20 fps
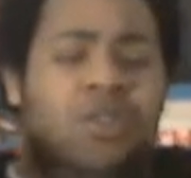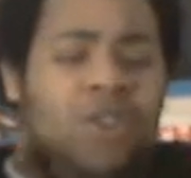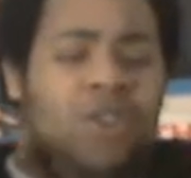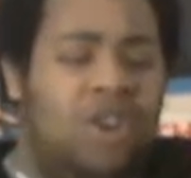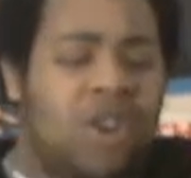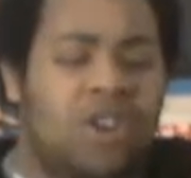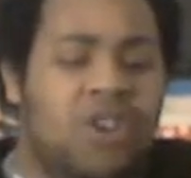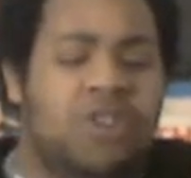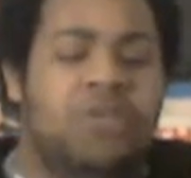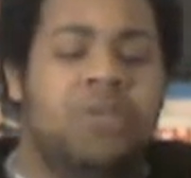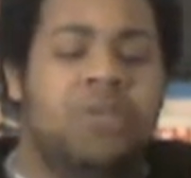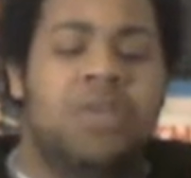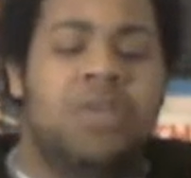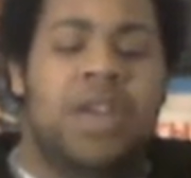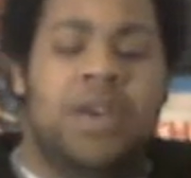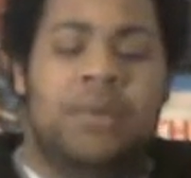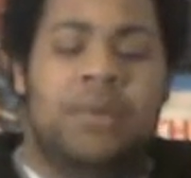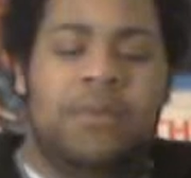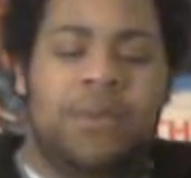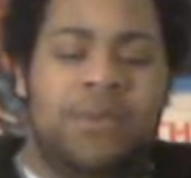Cartoon
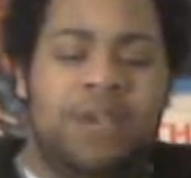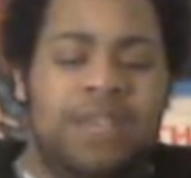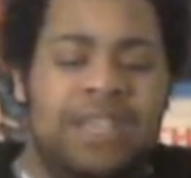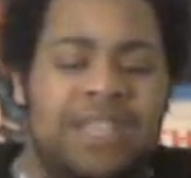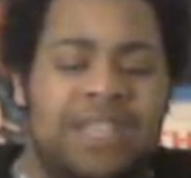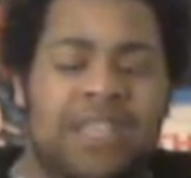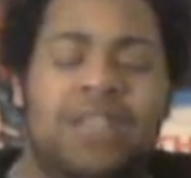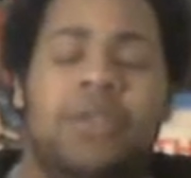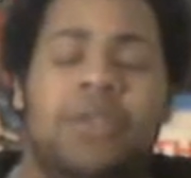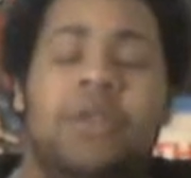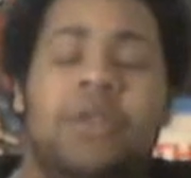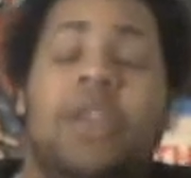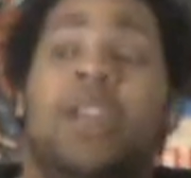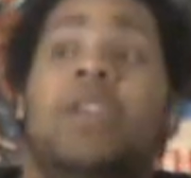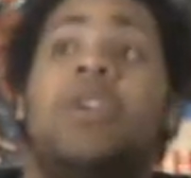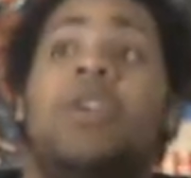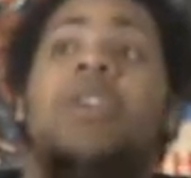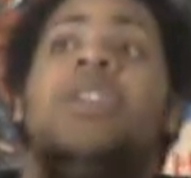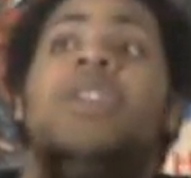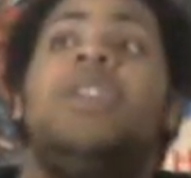Network, Nickelodeon.
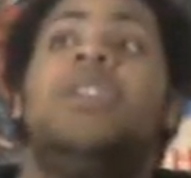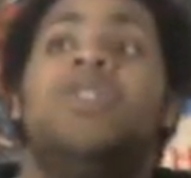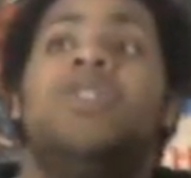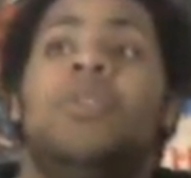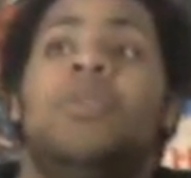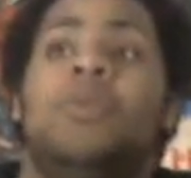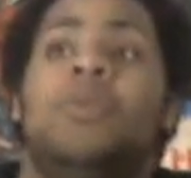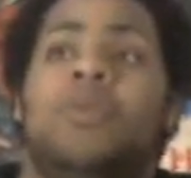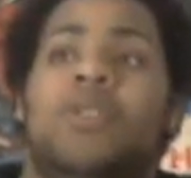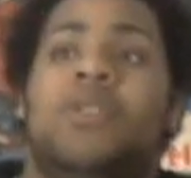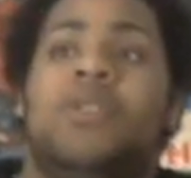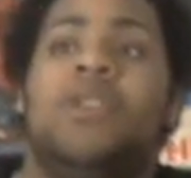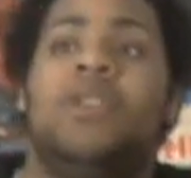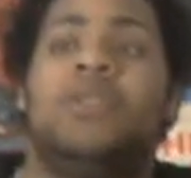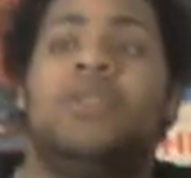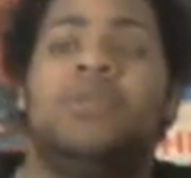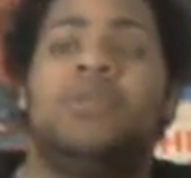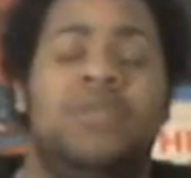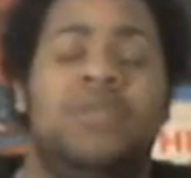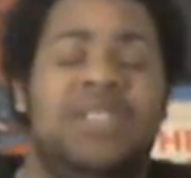All they showed was
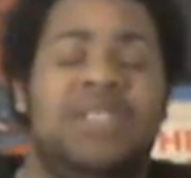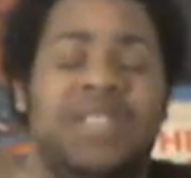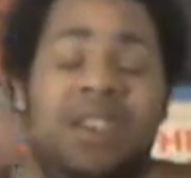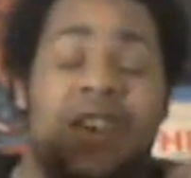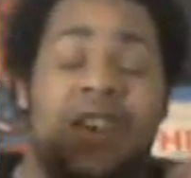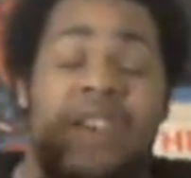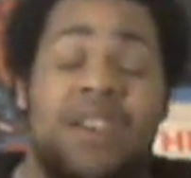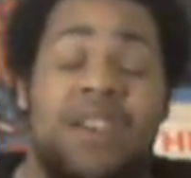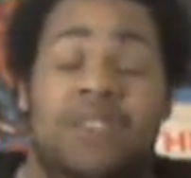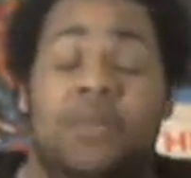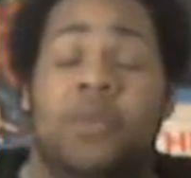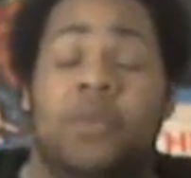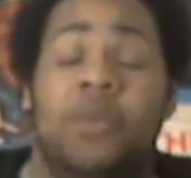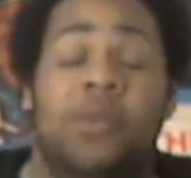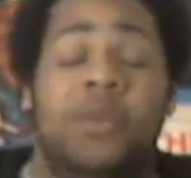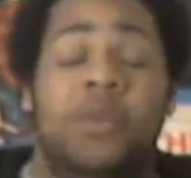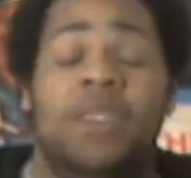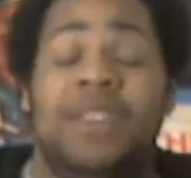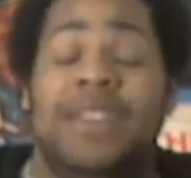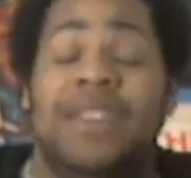cartoons, and that's what
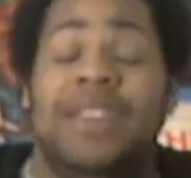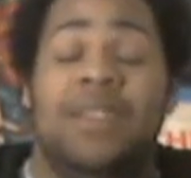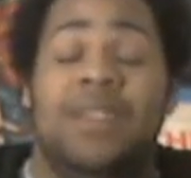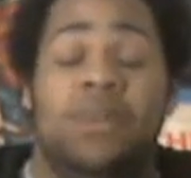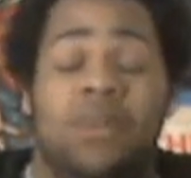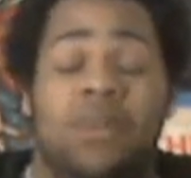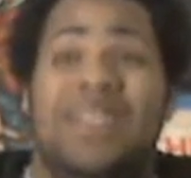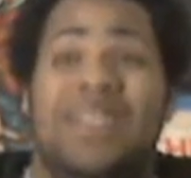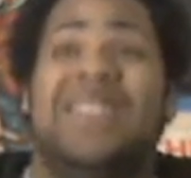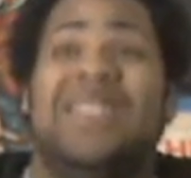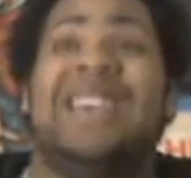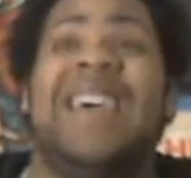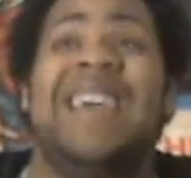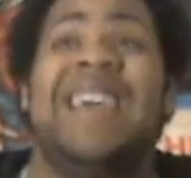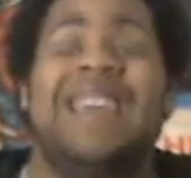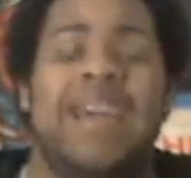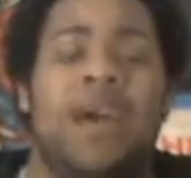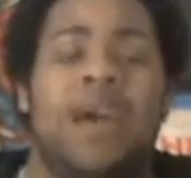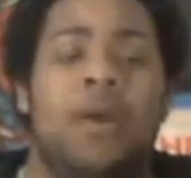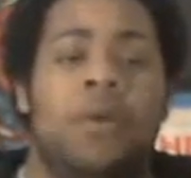we did. We sat
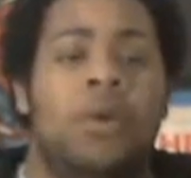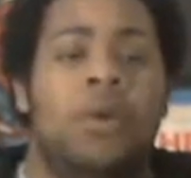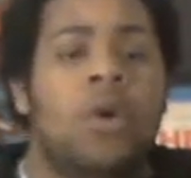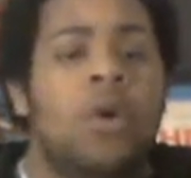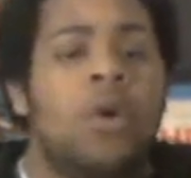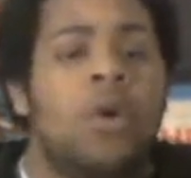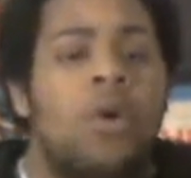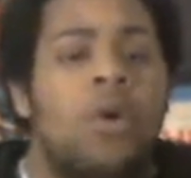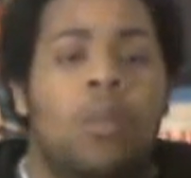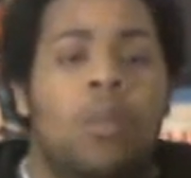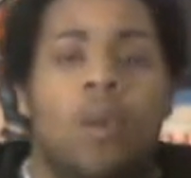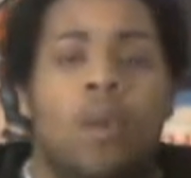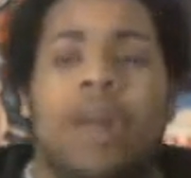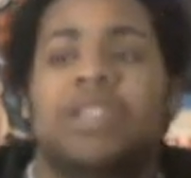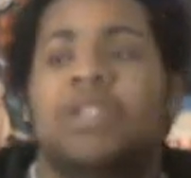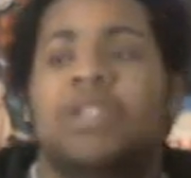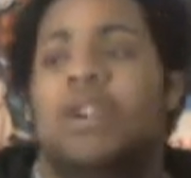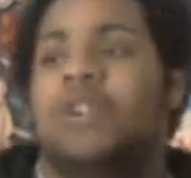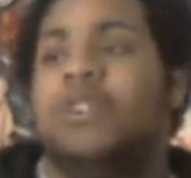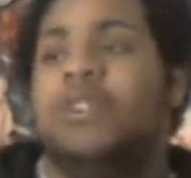down,
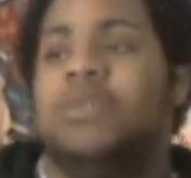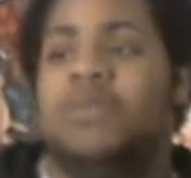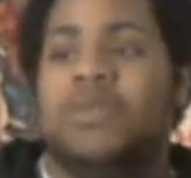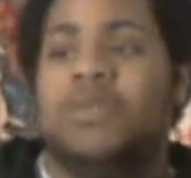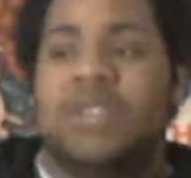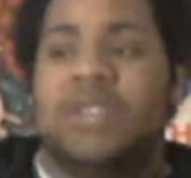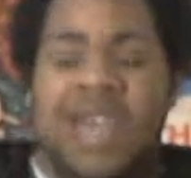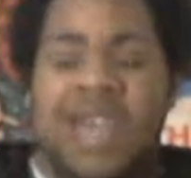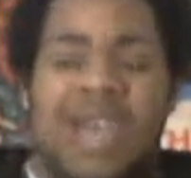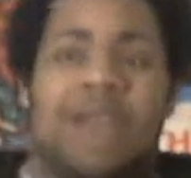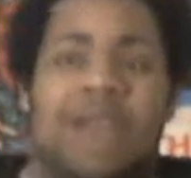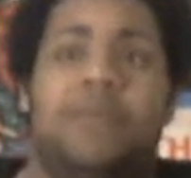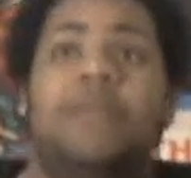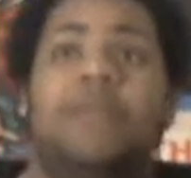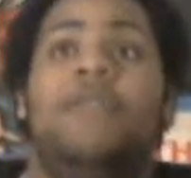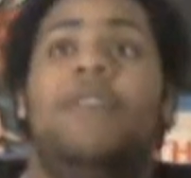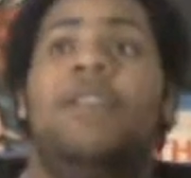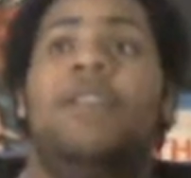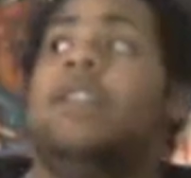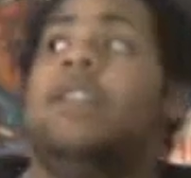watched cartoons, and we
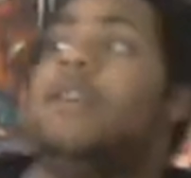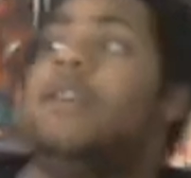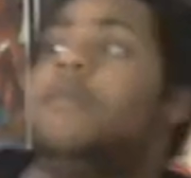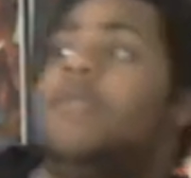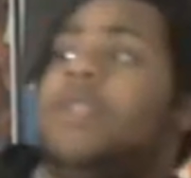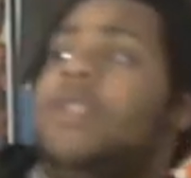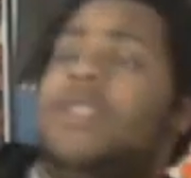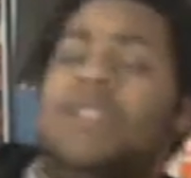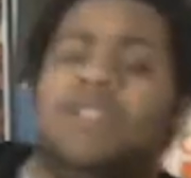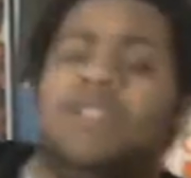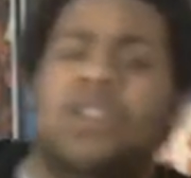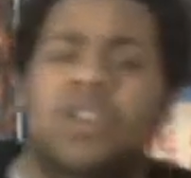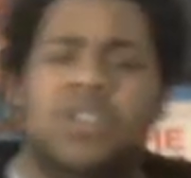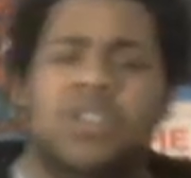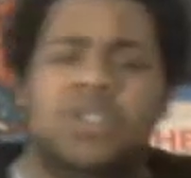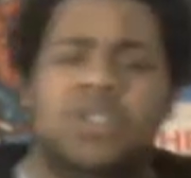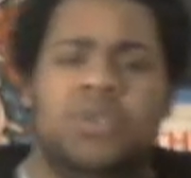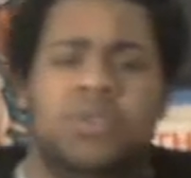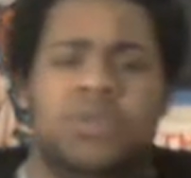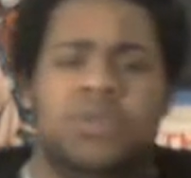fell in love with these
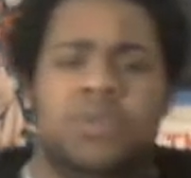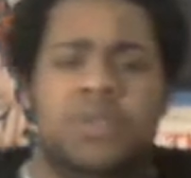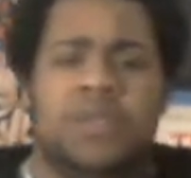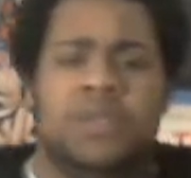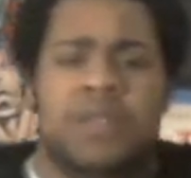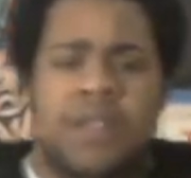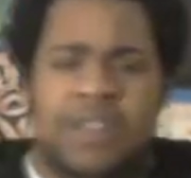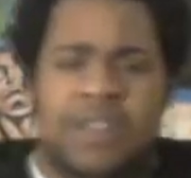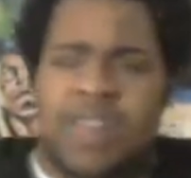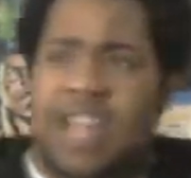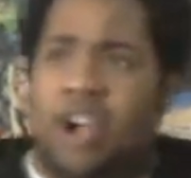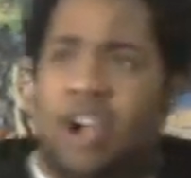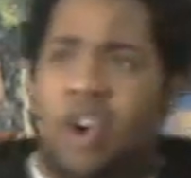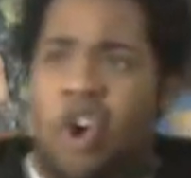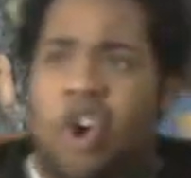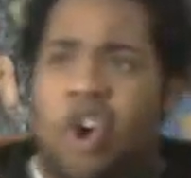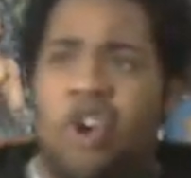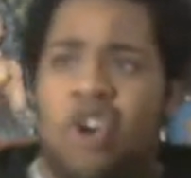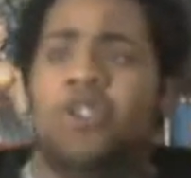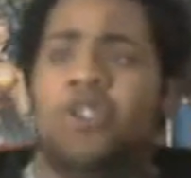cartoons, like
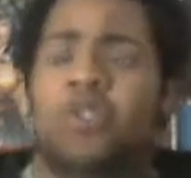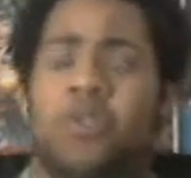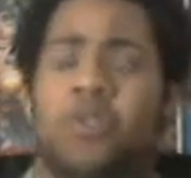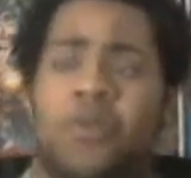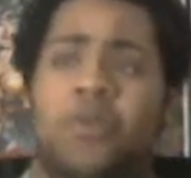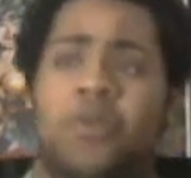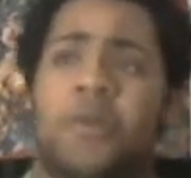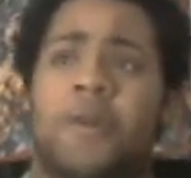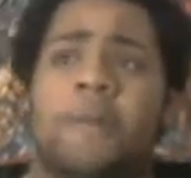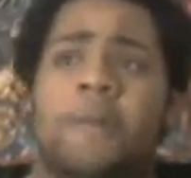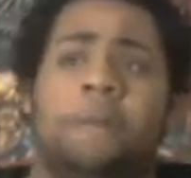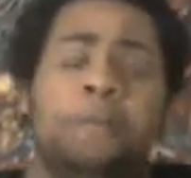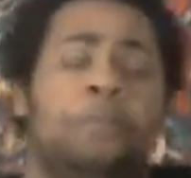hardcore.